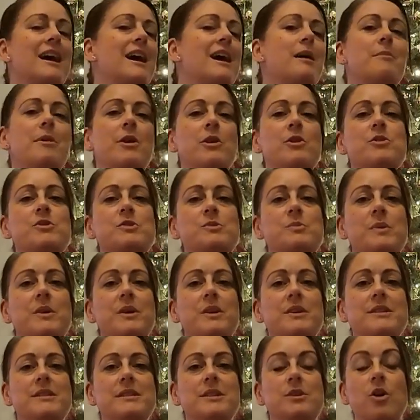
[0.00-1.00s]
And my
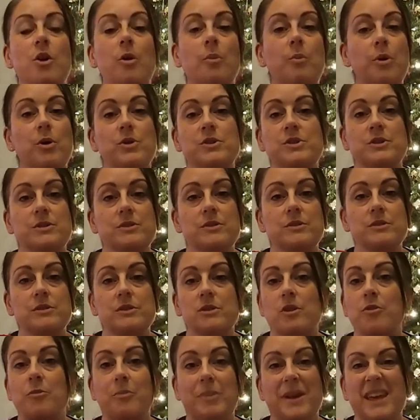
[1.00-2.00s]
husband got bottles
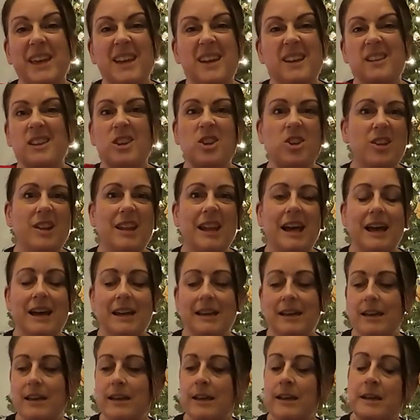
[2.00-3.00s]
of beer, you know,
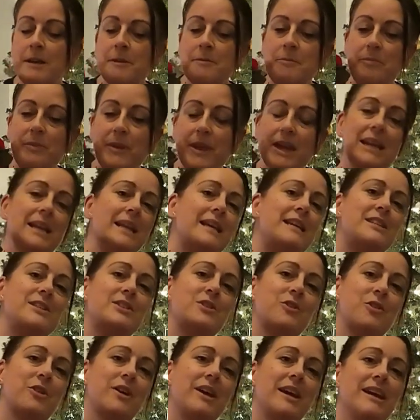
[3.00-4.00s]
lager, in his
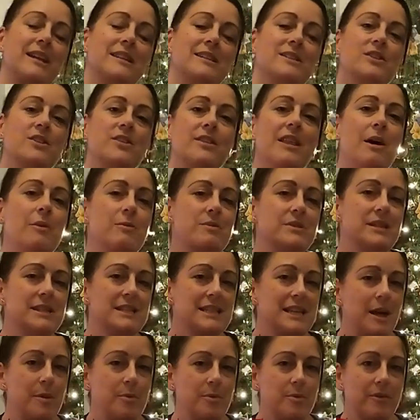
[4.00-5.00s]
stocking. So that was the
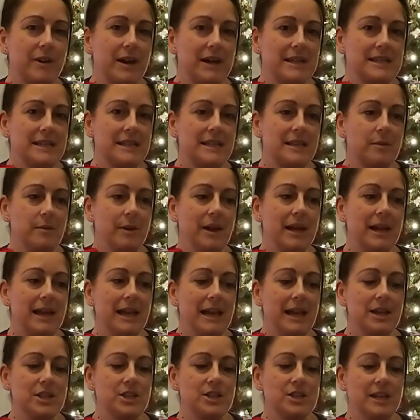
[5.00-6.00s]
type of idea that we had
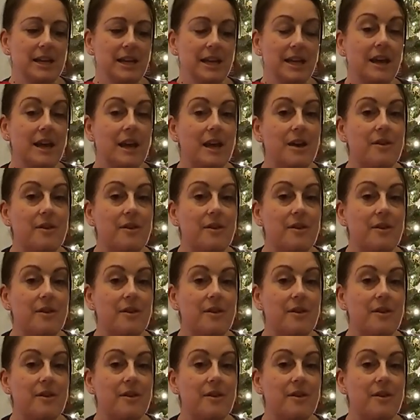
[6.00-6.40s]
last year.